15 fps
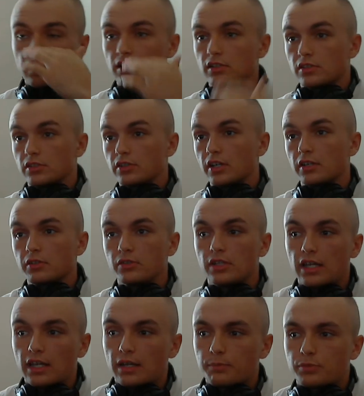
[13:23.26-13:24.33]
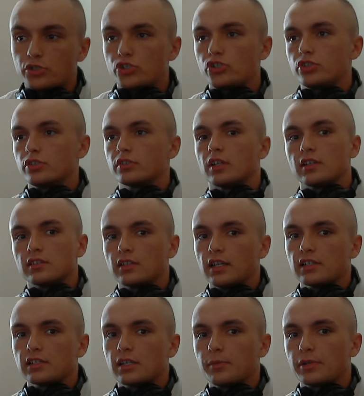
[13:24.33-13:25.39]
So you got to do that. Psh, that's the
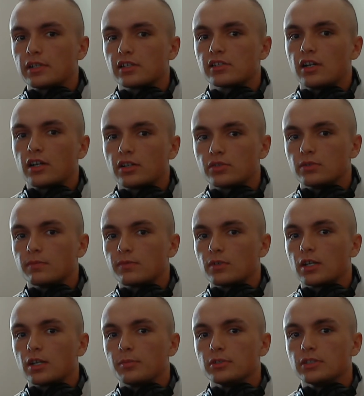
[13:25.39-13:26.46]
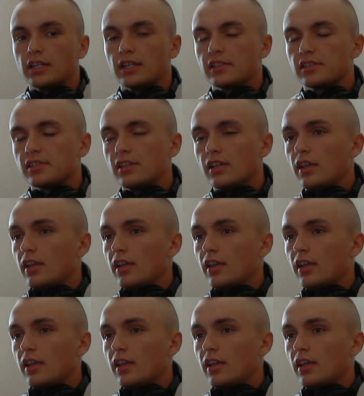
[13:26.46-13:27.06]
last time you get to talk to them for a couple days,